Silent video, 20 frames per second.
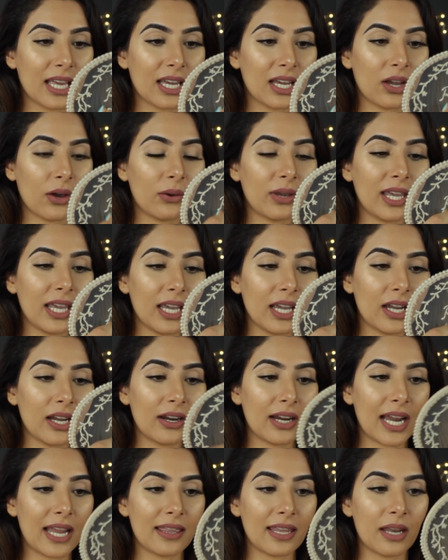go
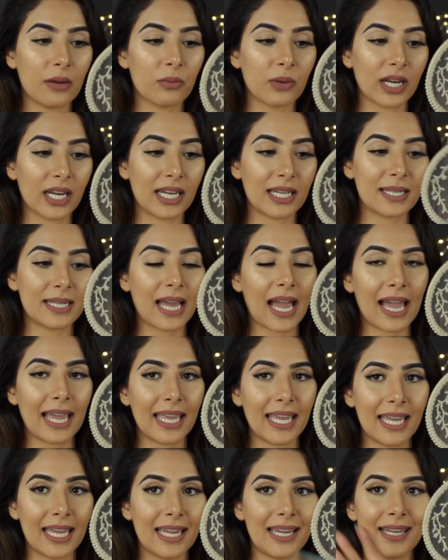here, and then we're gonna tie
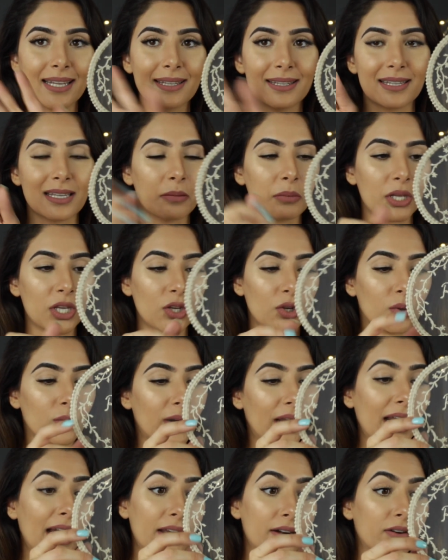it in some cute
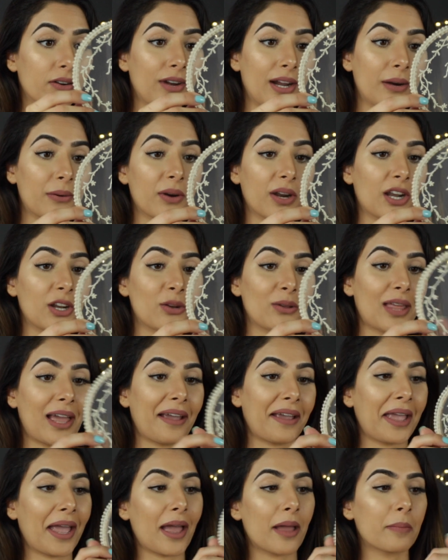way. I don't know how we're gonna do
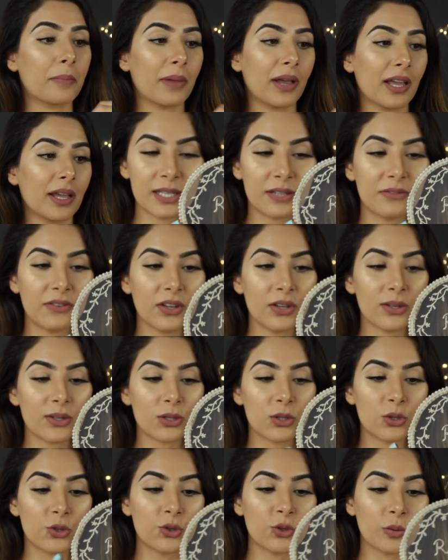that yet, but this feels
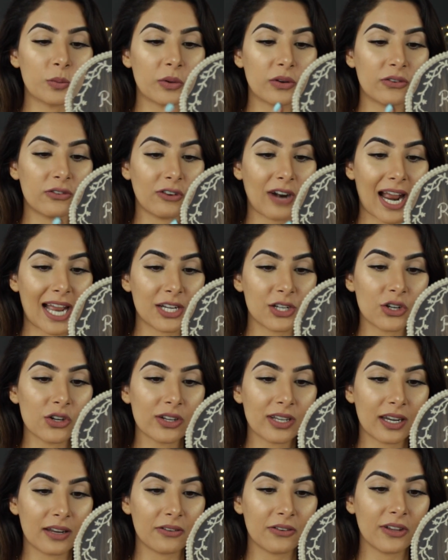super fragile
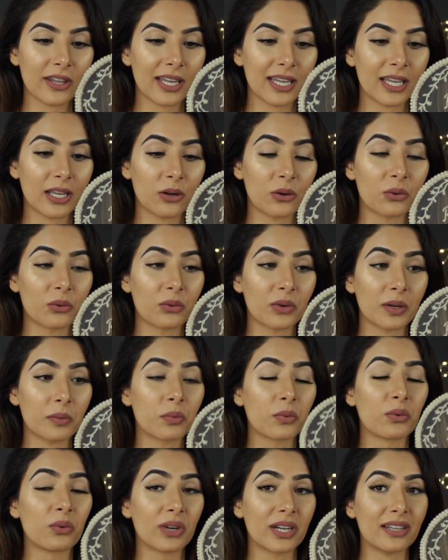and I feel like it'll
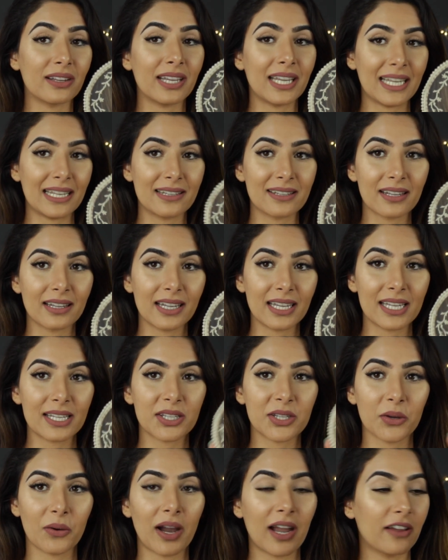rip really easily,
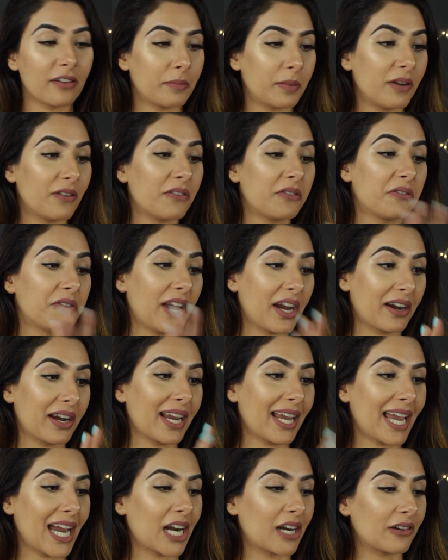so I've been
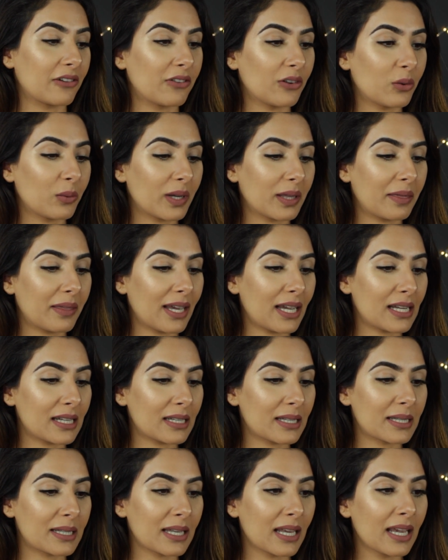very careful with
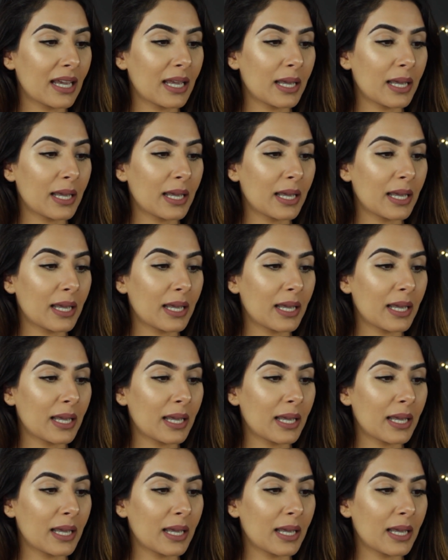this,